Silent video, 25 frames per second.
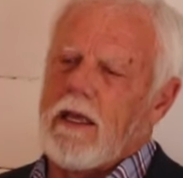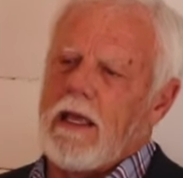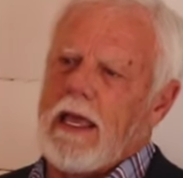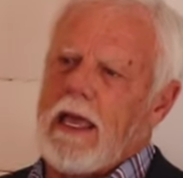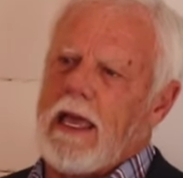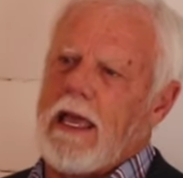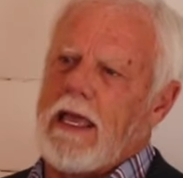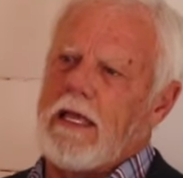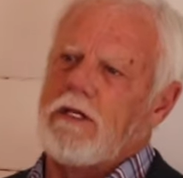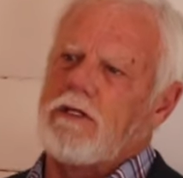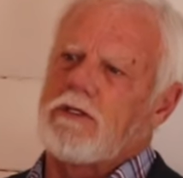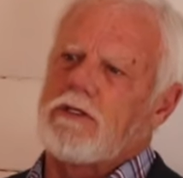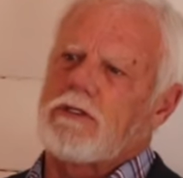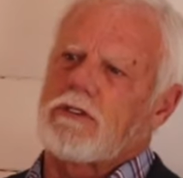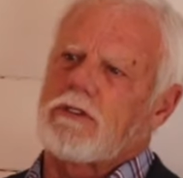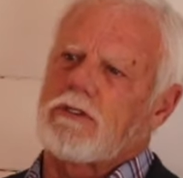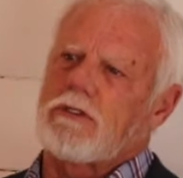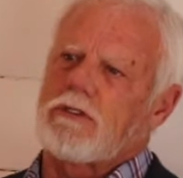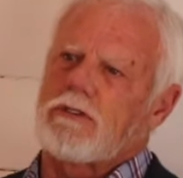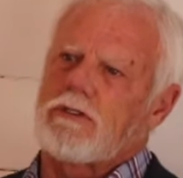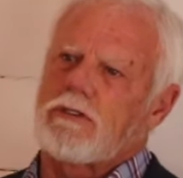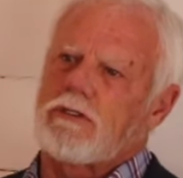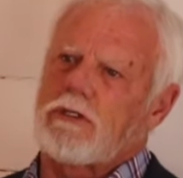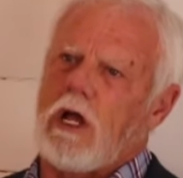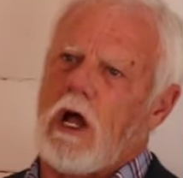He
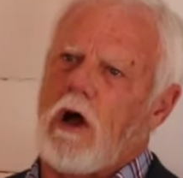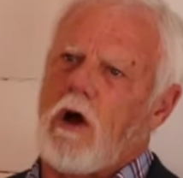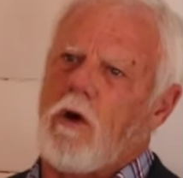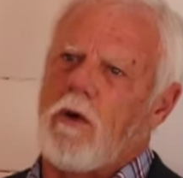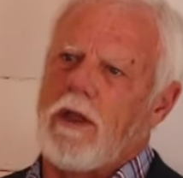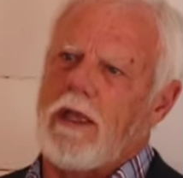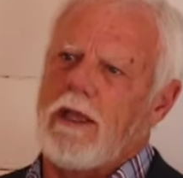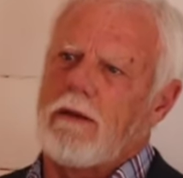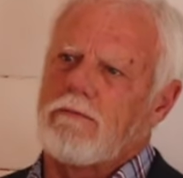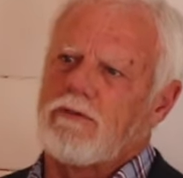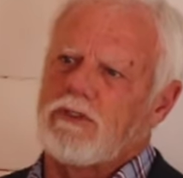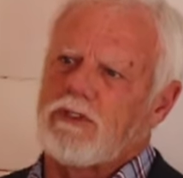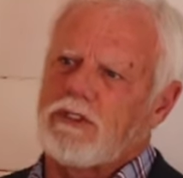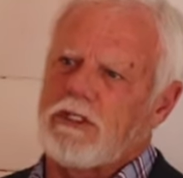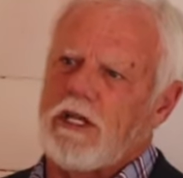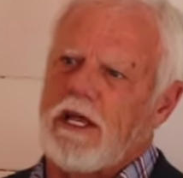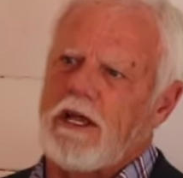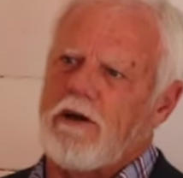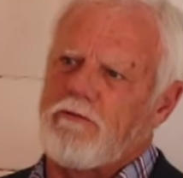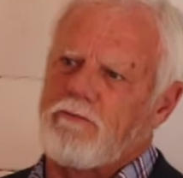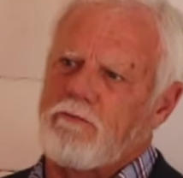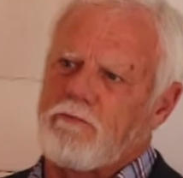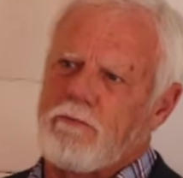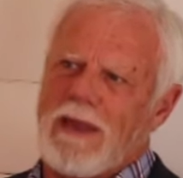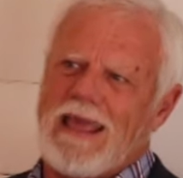saw
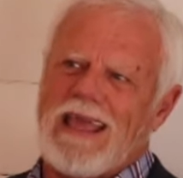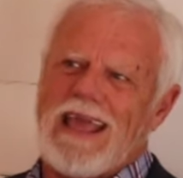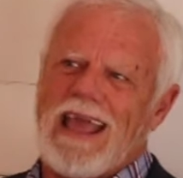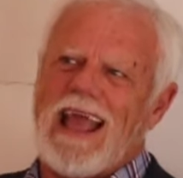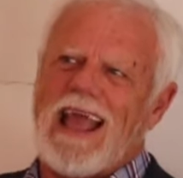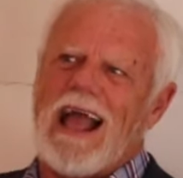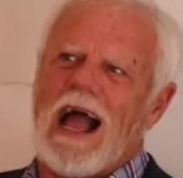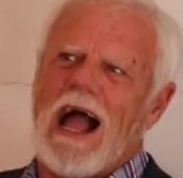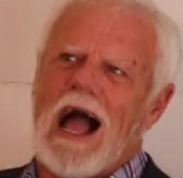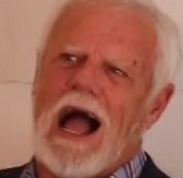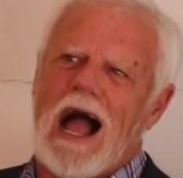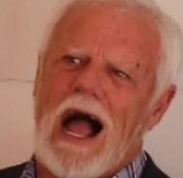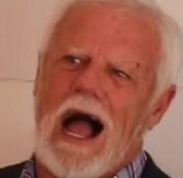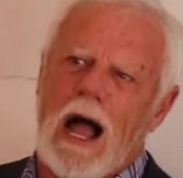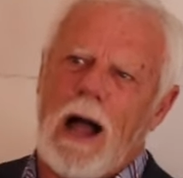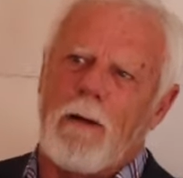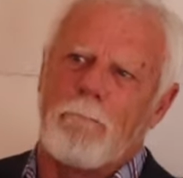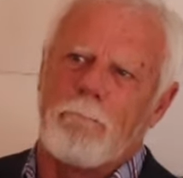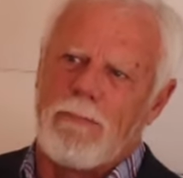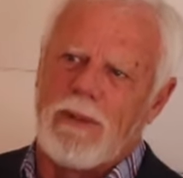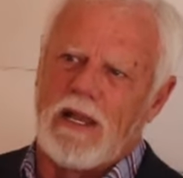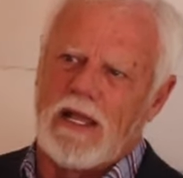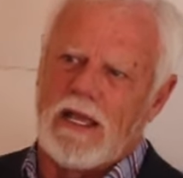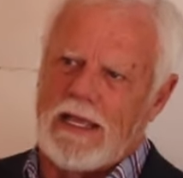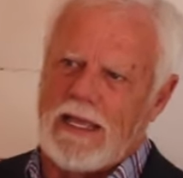himself being
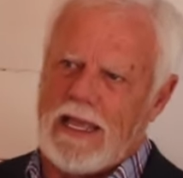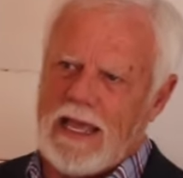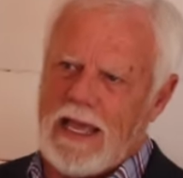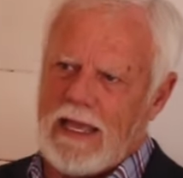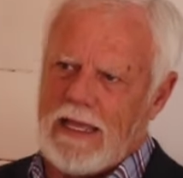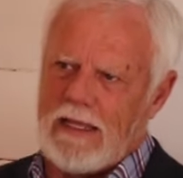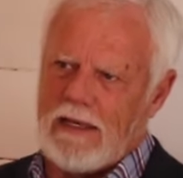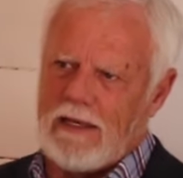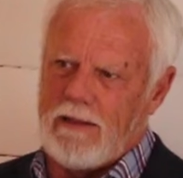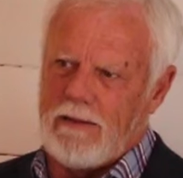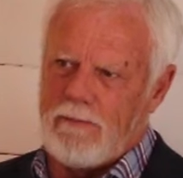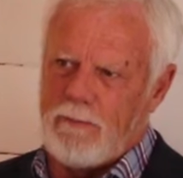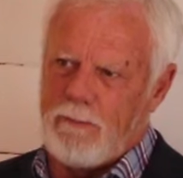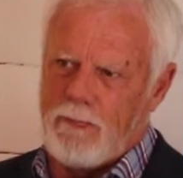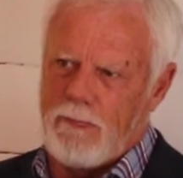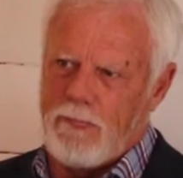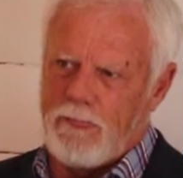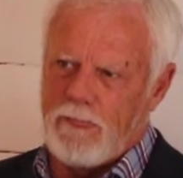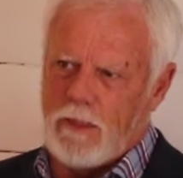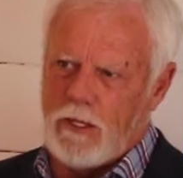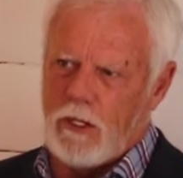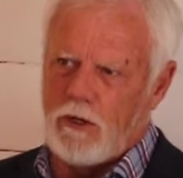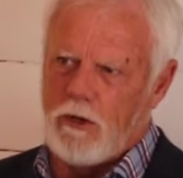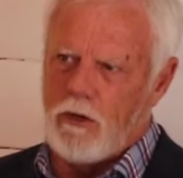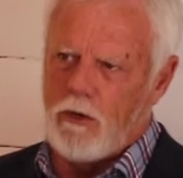obligated
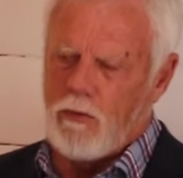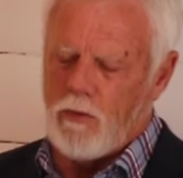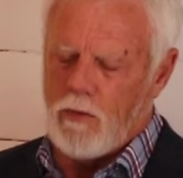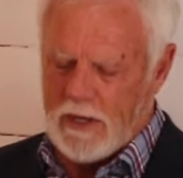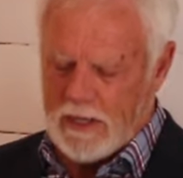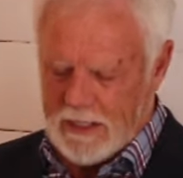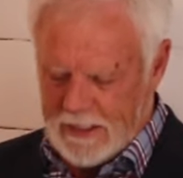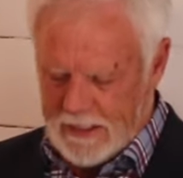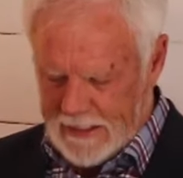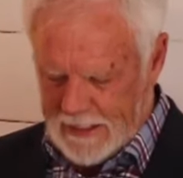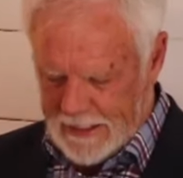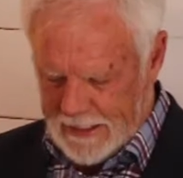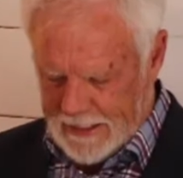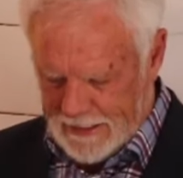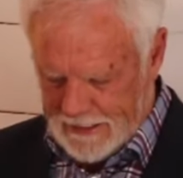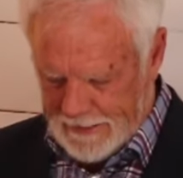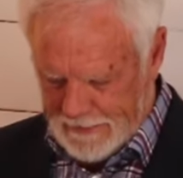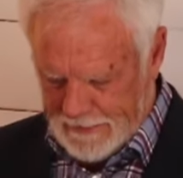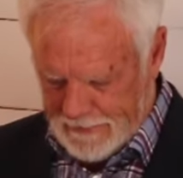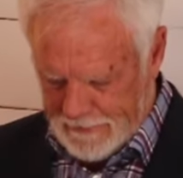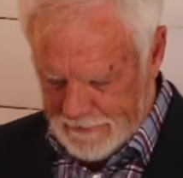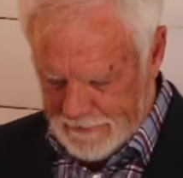to do what he did.